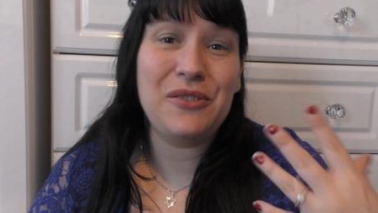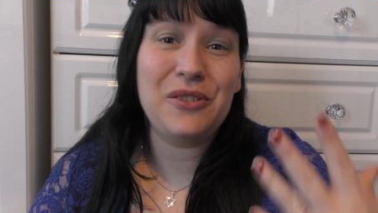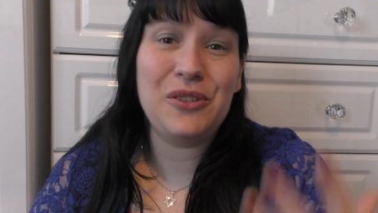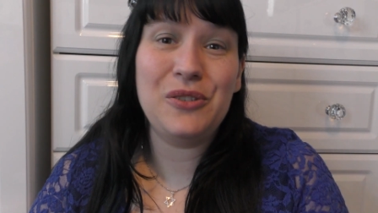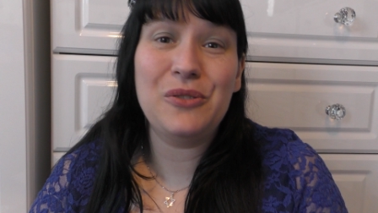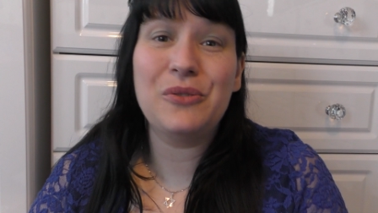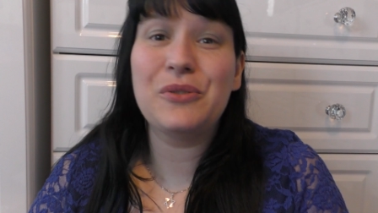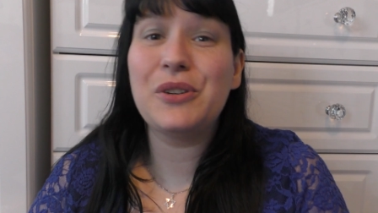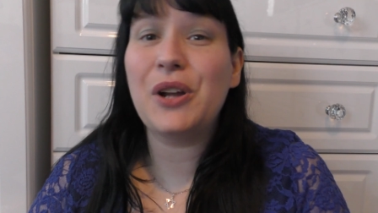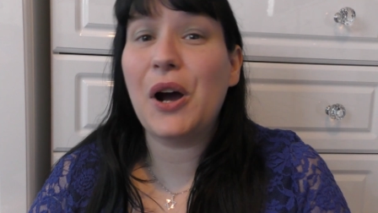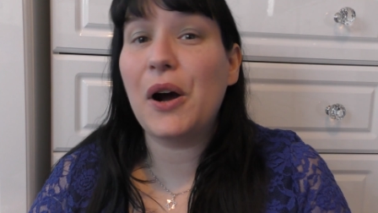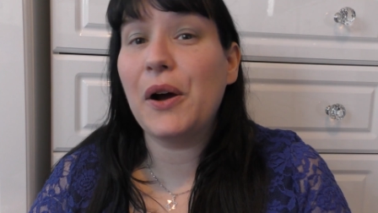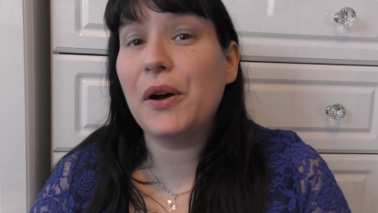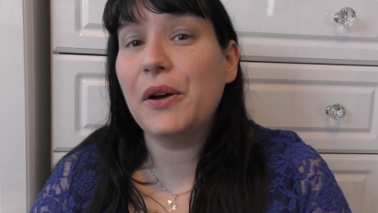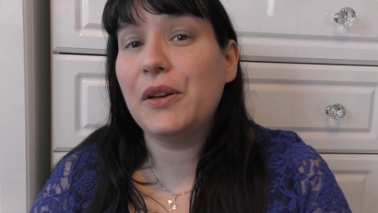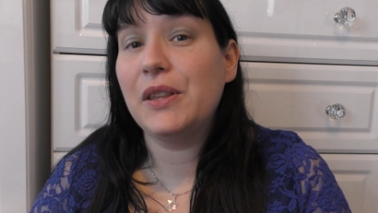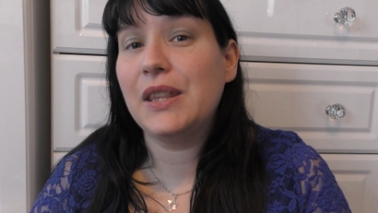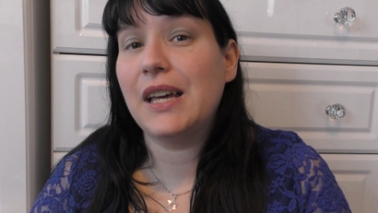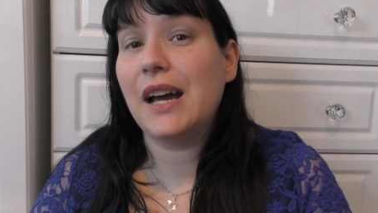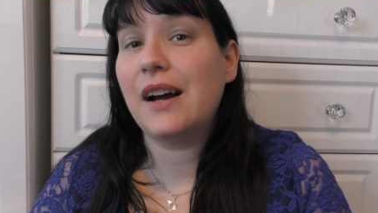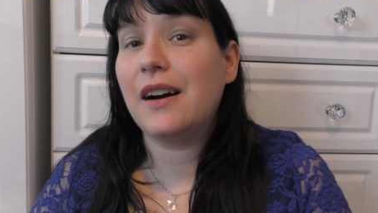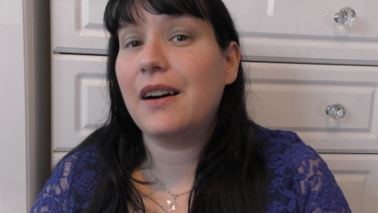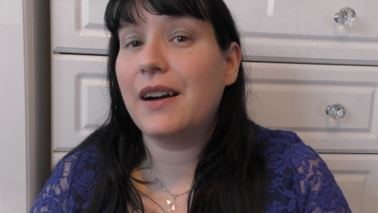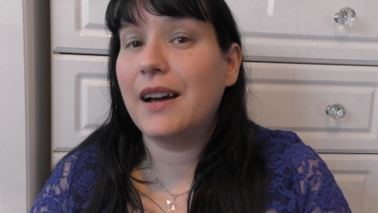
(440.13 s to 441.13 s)
you'll know
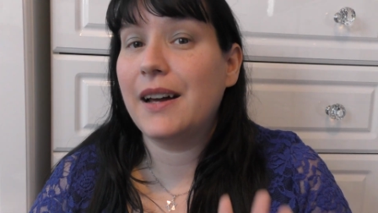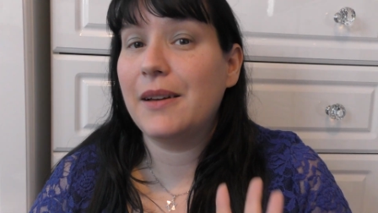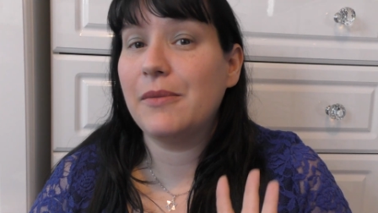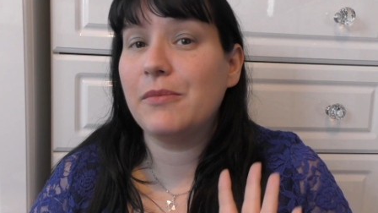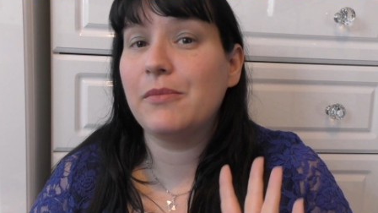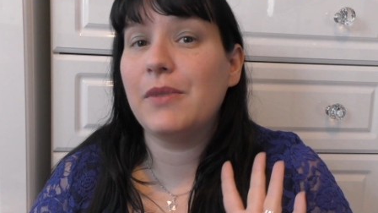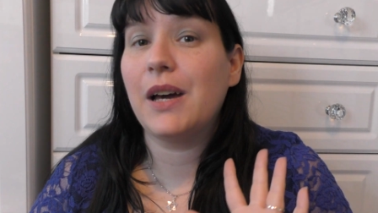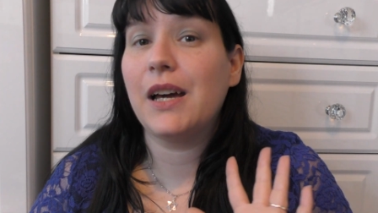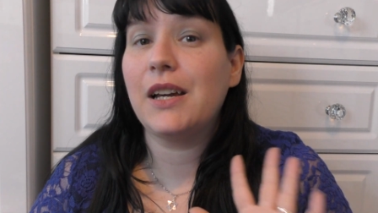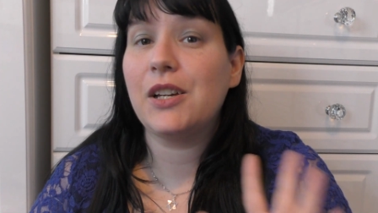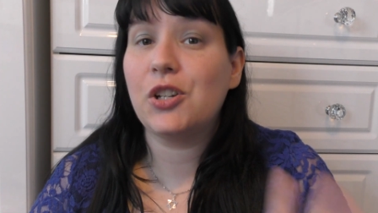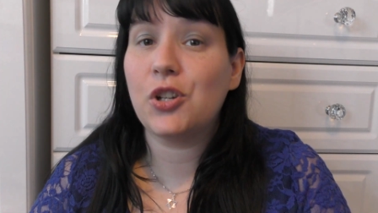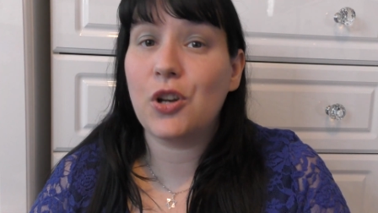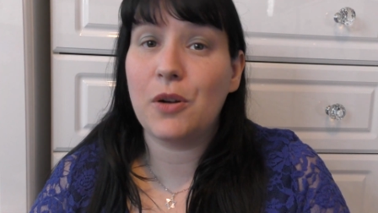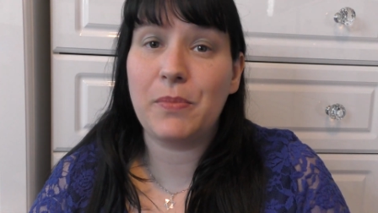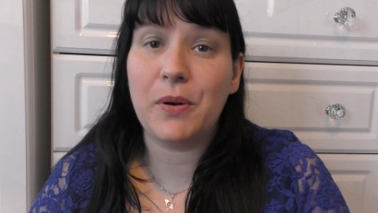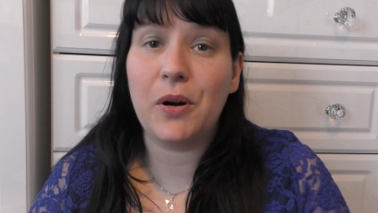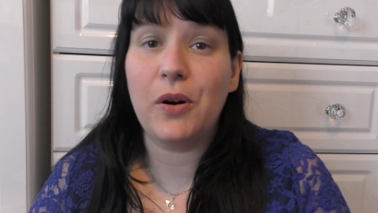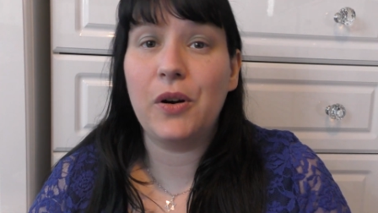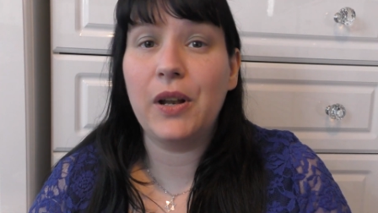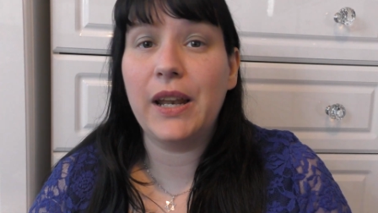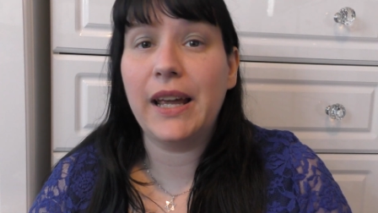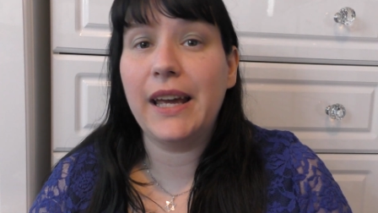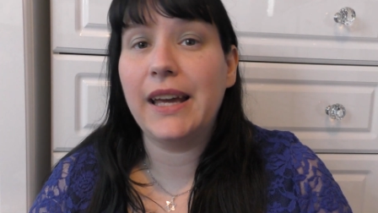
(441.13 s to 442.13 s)
that I am a
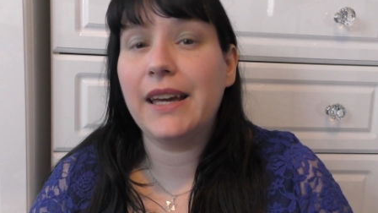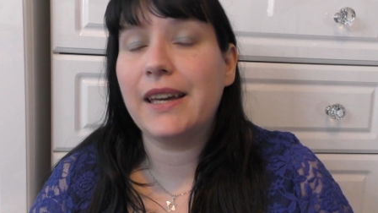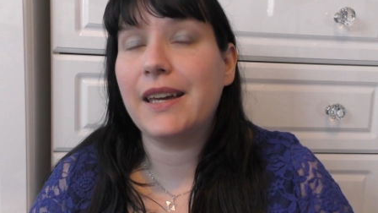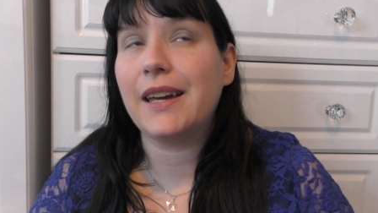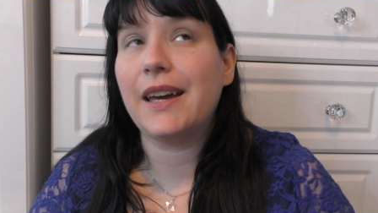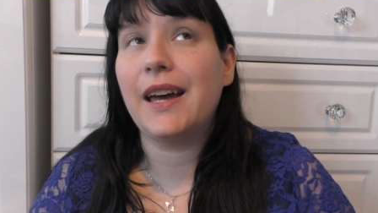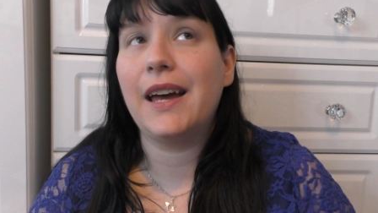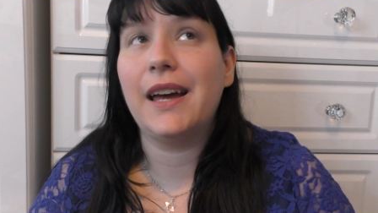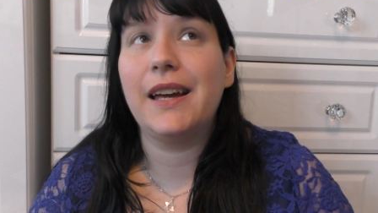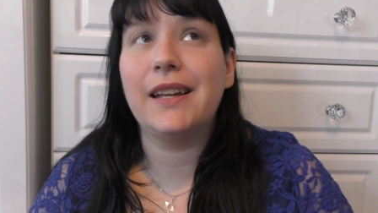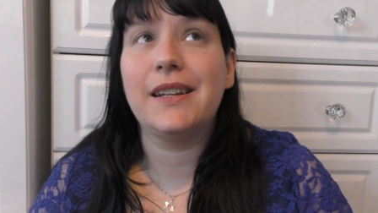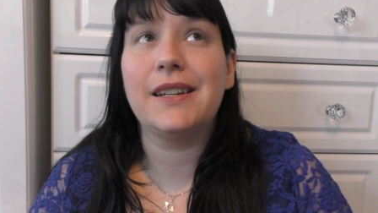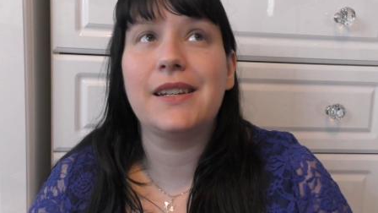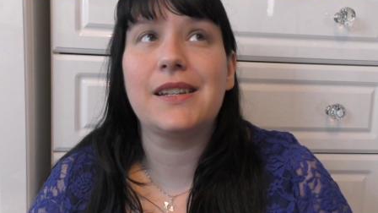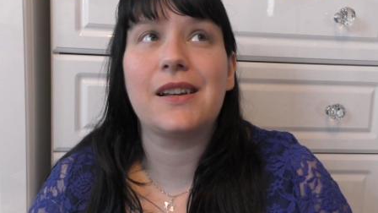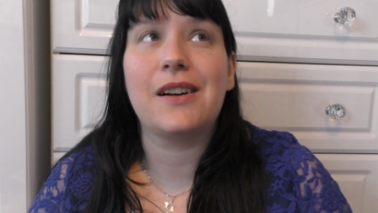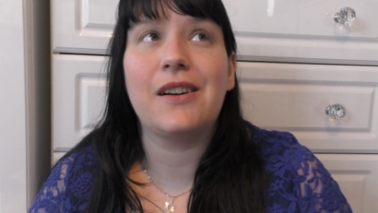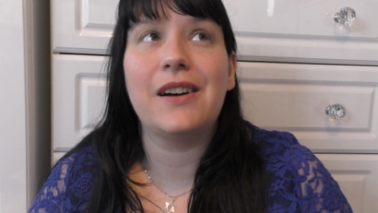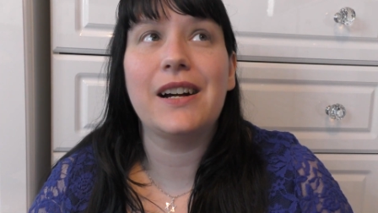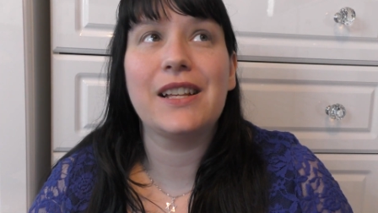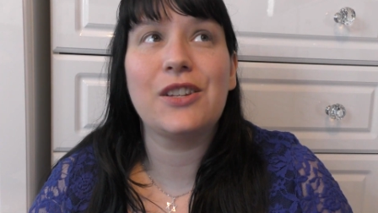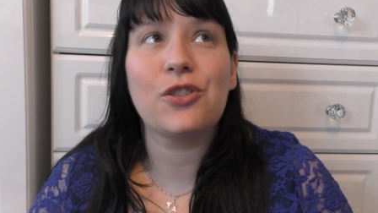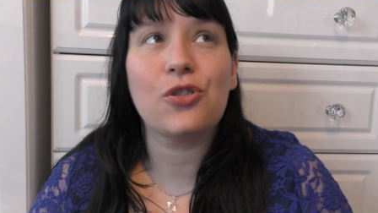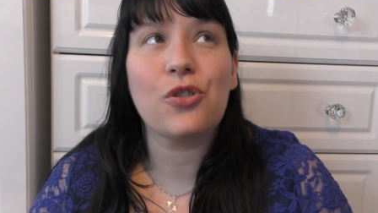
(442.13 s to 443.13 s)
shopaholic and
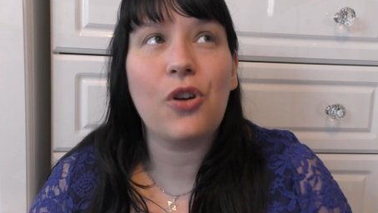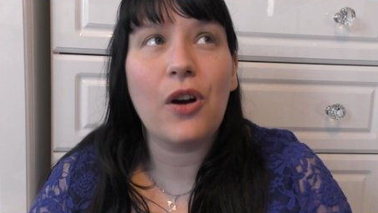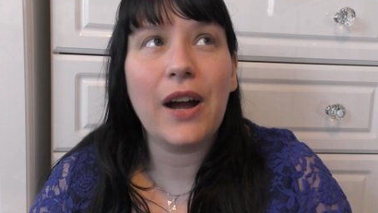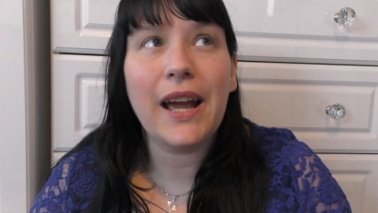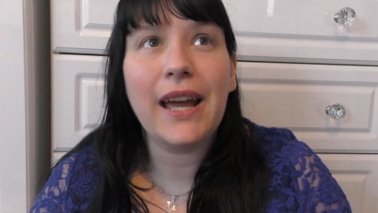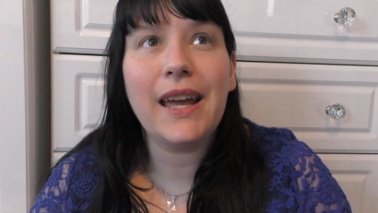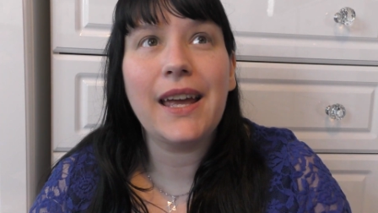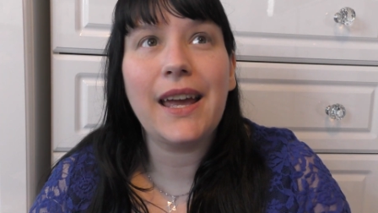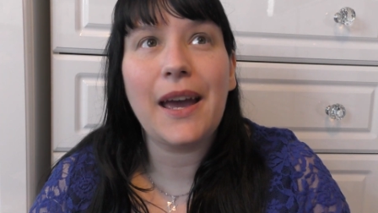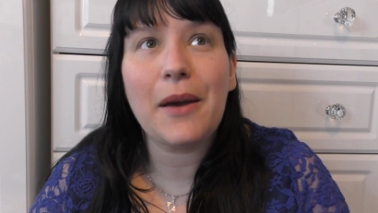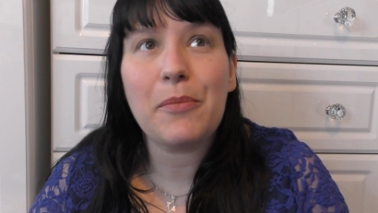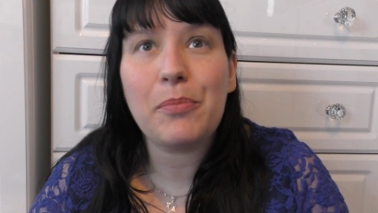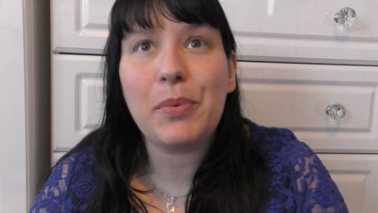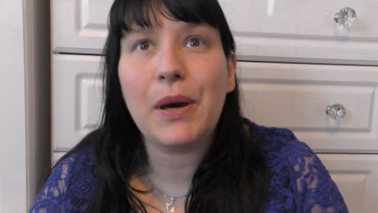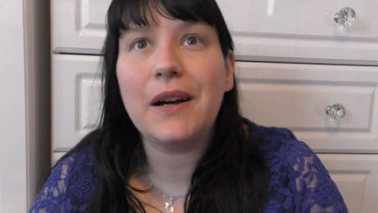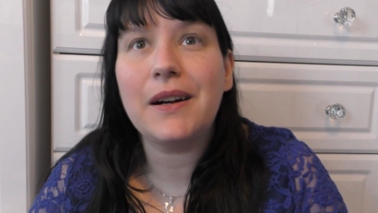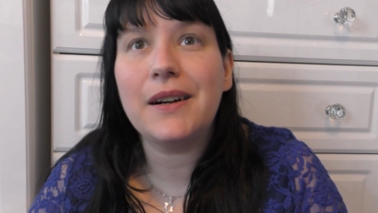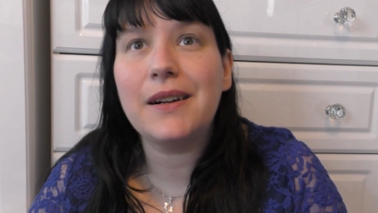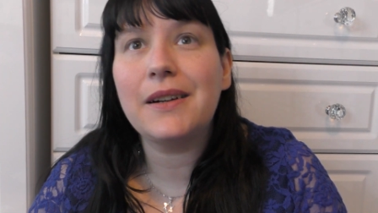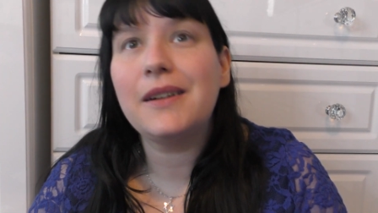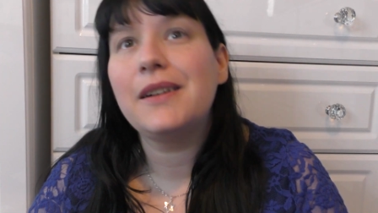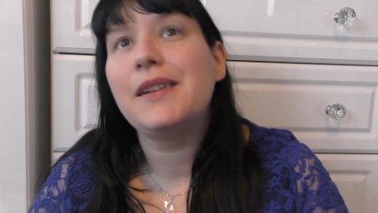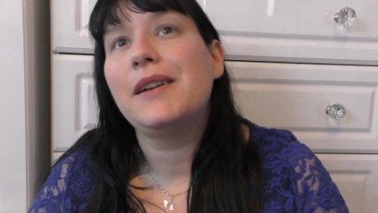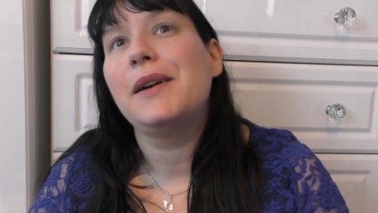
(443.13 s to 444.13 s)
I try and get
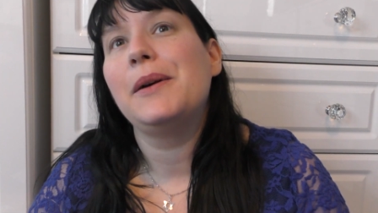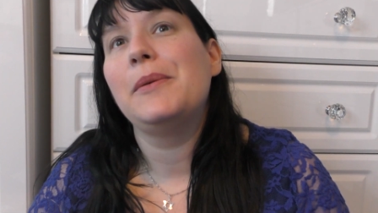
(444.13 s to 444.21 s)
better,